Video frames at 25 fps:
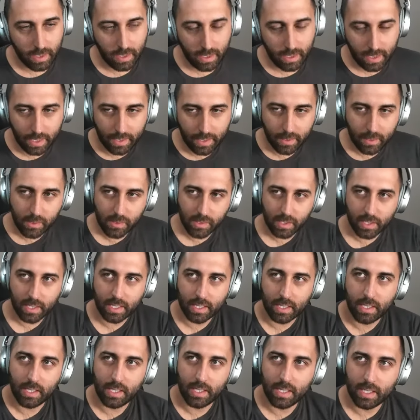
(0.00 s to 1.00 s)
Yeah, and there's like,
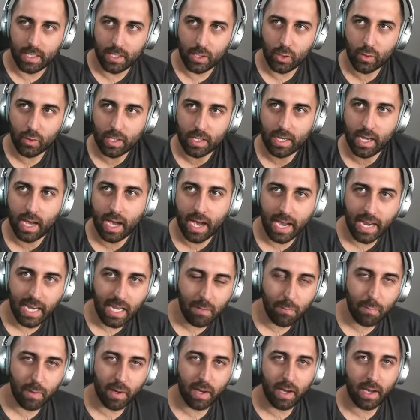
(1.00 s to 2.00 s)
and you can
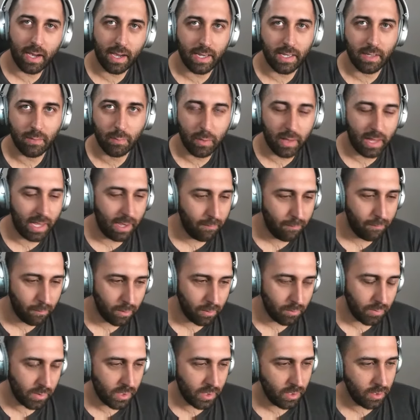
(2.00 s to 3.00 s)
hide behind
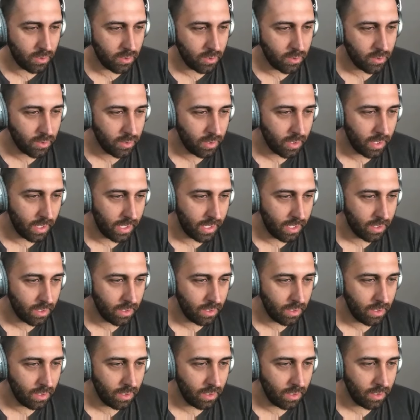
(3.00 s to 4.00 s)
platform too. Like,
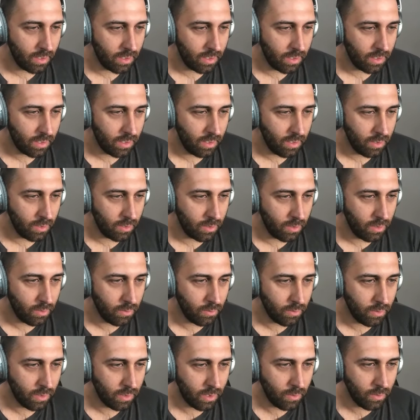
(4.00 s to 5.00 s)
you
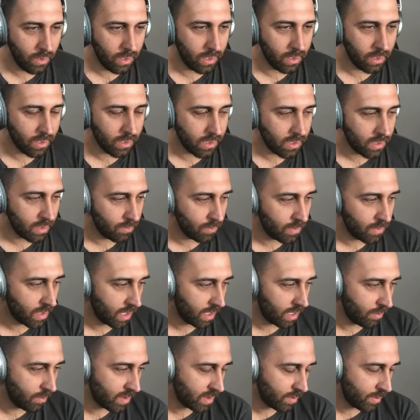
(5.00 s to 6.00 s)
hear
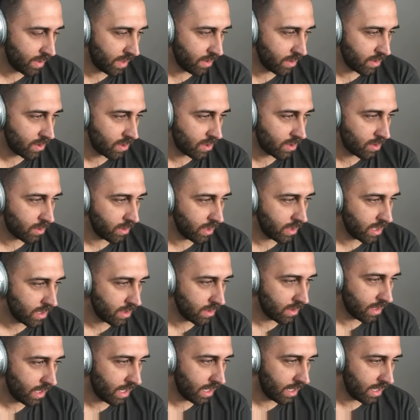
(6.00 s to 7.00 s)
sometimes about the stories
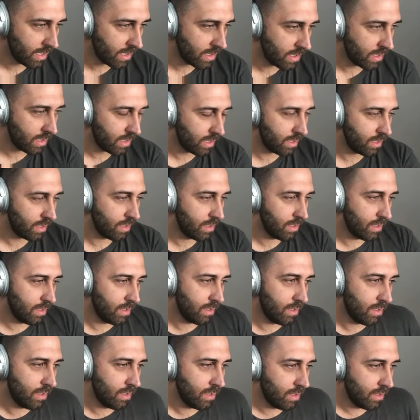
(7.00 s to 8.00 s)
of guys that
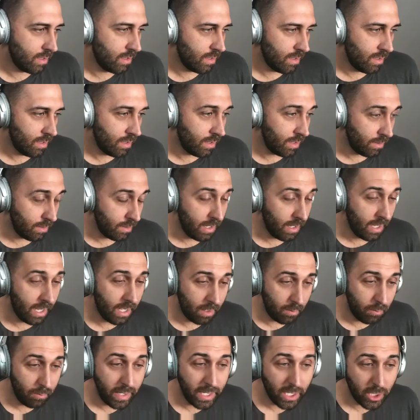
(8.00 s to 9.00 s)

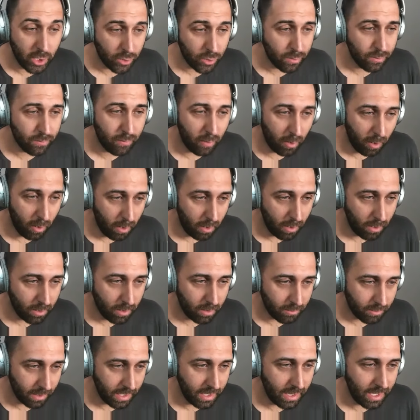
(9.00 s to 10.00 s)
had a major fall,
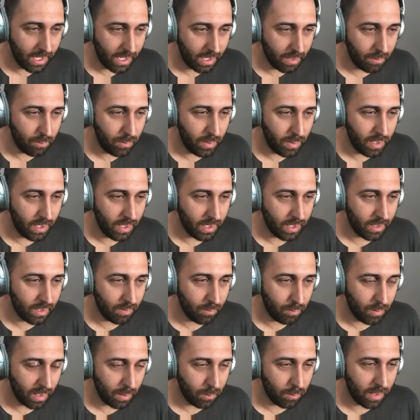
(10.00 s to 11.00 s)
right? They had a big
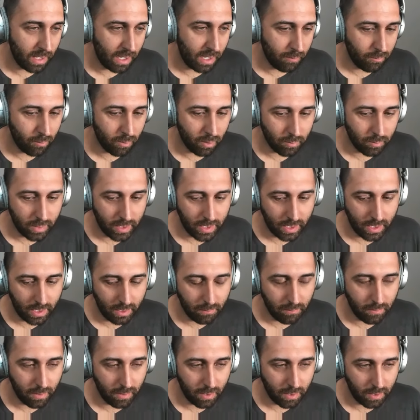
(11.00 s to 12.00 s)
platform and then
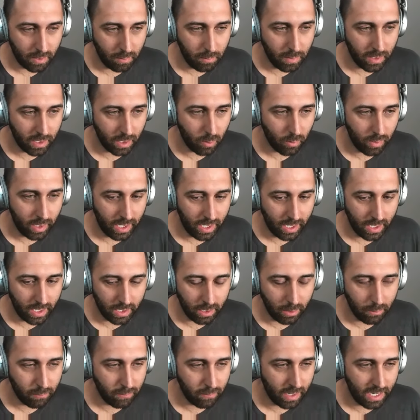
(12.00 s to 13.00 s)
they fell in a big way.
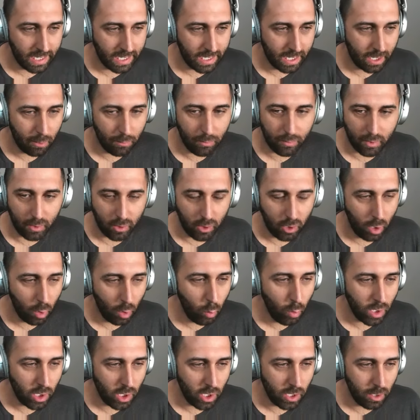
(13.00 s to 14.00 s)
And you find out that no
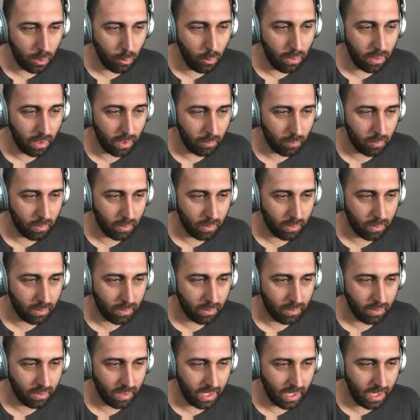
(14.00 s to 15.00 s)
one knew them.
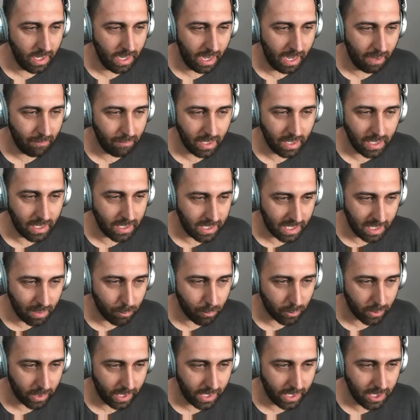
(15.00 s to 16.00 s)
They didn't have any
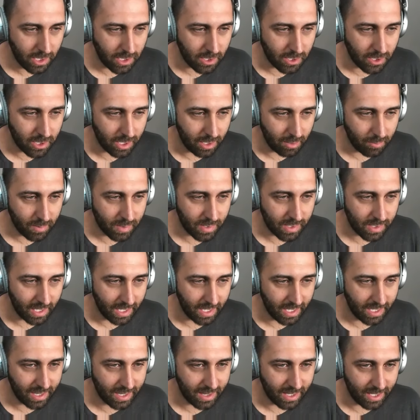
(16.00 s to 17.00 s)
deep relationships,
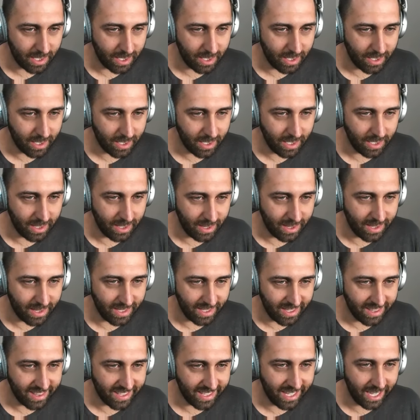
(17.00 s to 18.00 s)
like
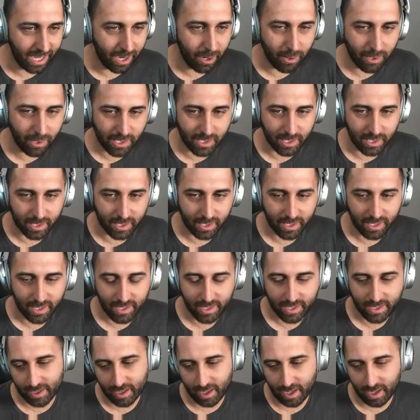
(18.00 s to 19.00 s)
the character
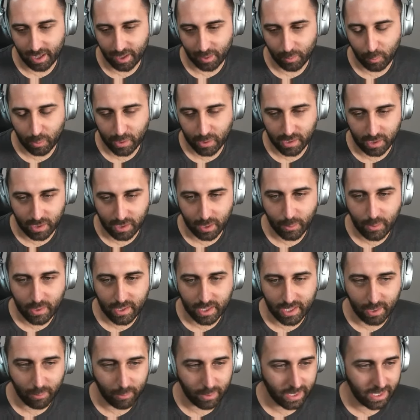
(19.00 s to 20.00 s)
wasn't known to
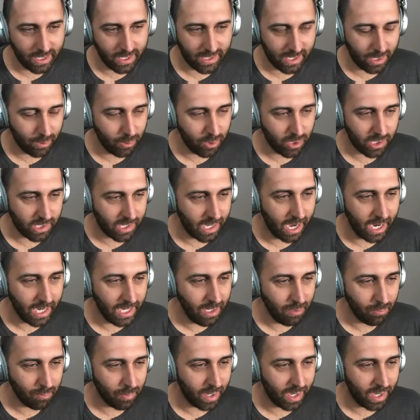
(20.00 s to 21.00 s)
anyone because they were just
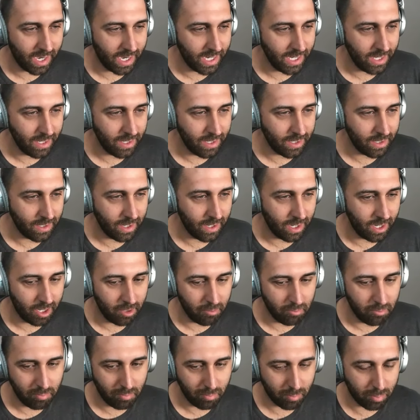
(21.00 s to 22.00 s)
hiding behind
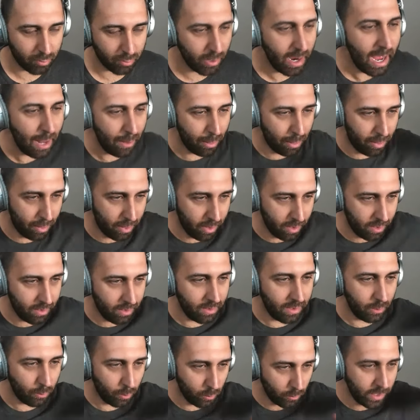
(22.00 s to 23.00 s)
breadth.
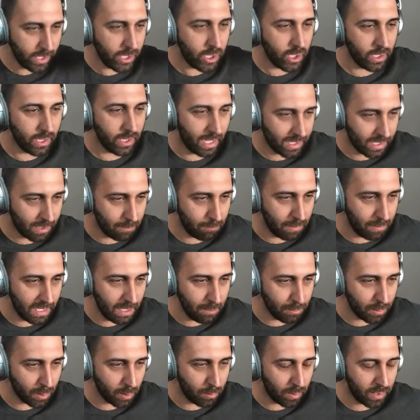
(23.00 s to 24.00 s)
They were reaching lots of
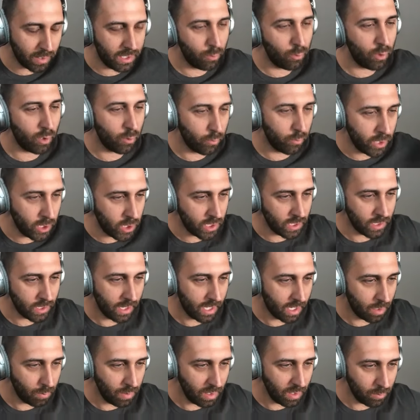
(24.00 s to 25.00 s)
people, but they weren't reaching a
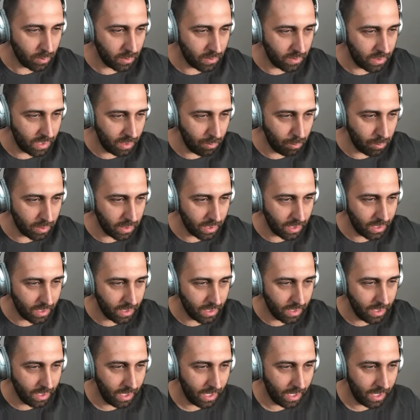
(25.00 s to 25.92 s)
lot of people deeply.